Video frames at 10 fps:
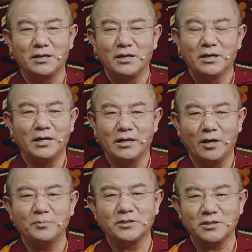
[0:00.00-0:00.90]
So next
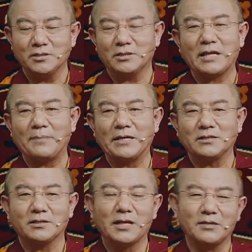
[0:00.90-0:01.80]
one is that
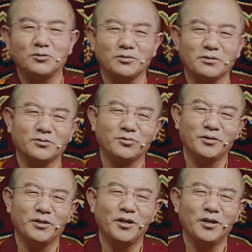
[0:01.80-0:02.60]
likewise the Sugata